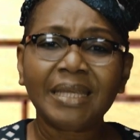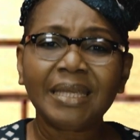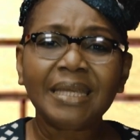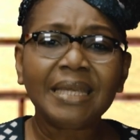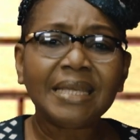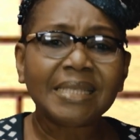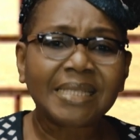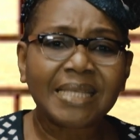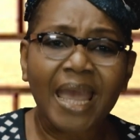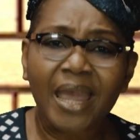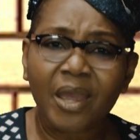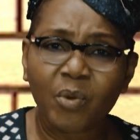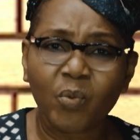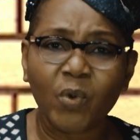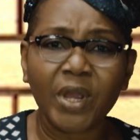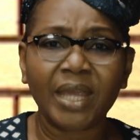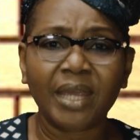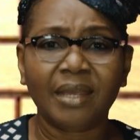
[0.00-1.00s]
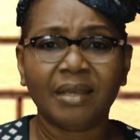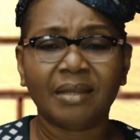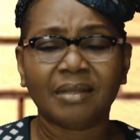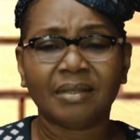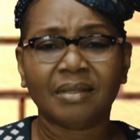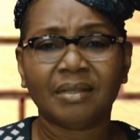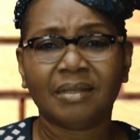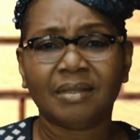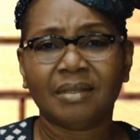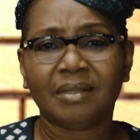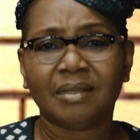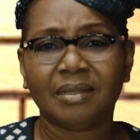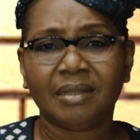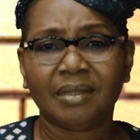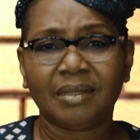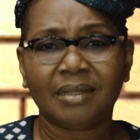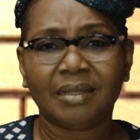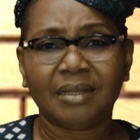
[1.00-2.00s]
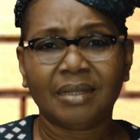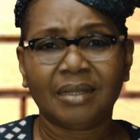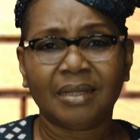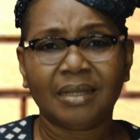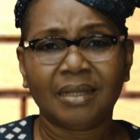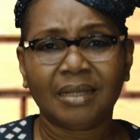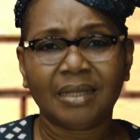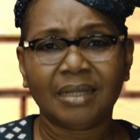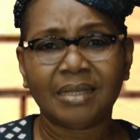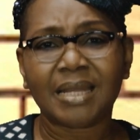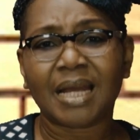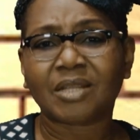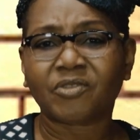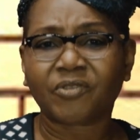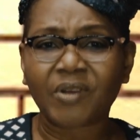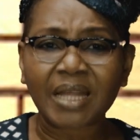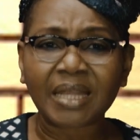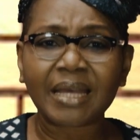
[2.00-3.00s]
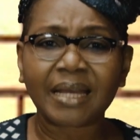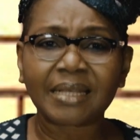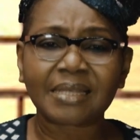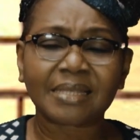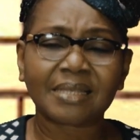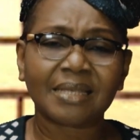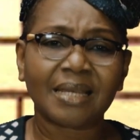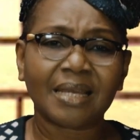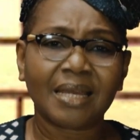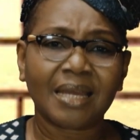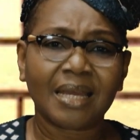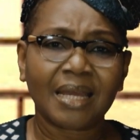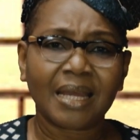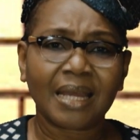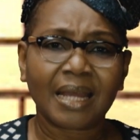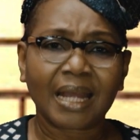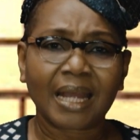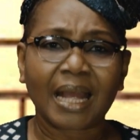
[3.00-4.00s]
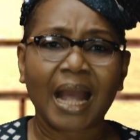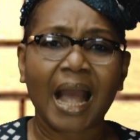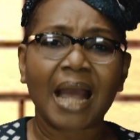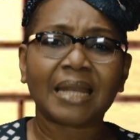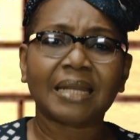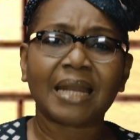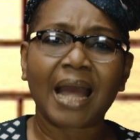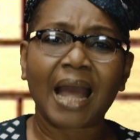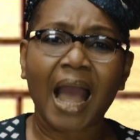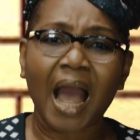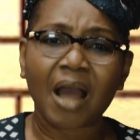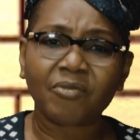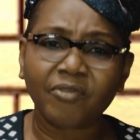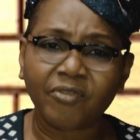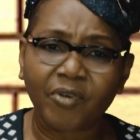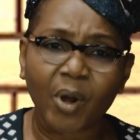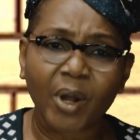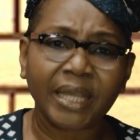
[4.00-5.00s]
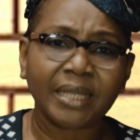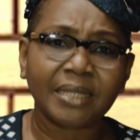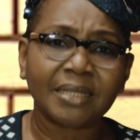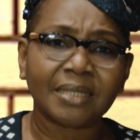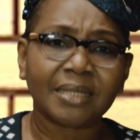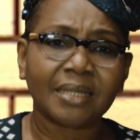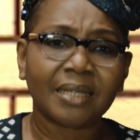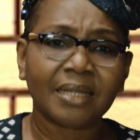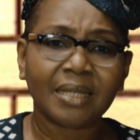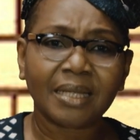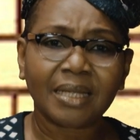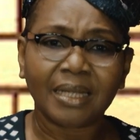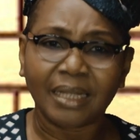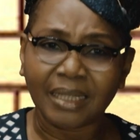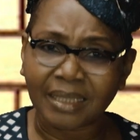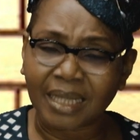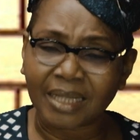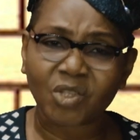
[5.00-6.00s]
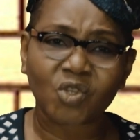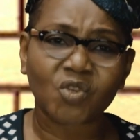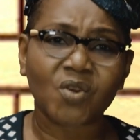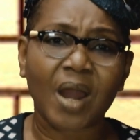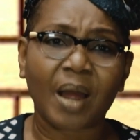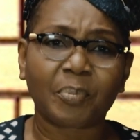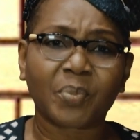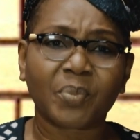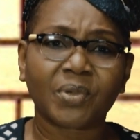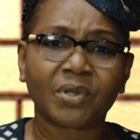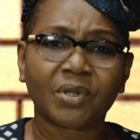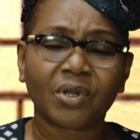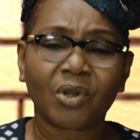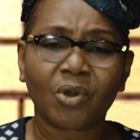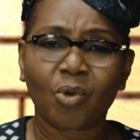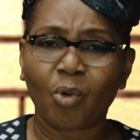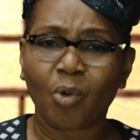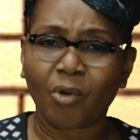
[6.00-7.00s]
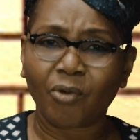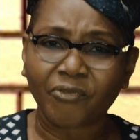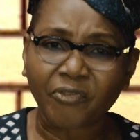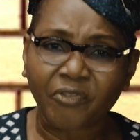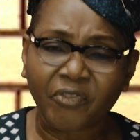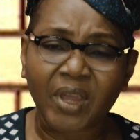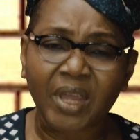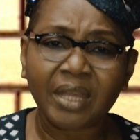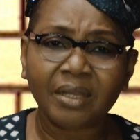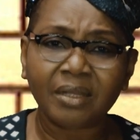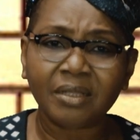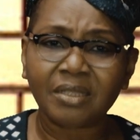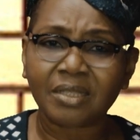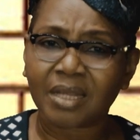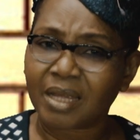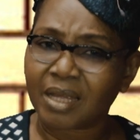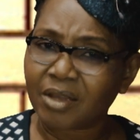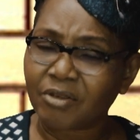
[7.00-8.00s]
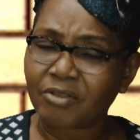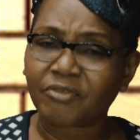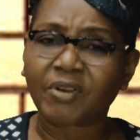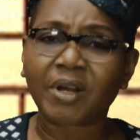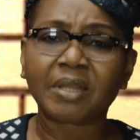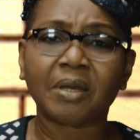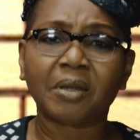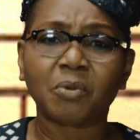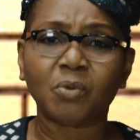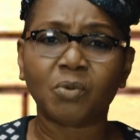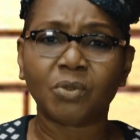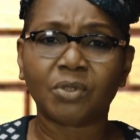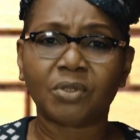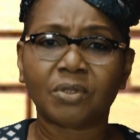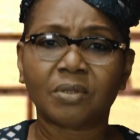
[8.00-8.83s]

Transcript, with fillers: Is there a way that fathers can avoid the trap of failed fatherhood?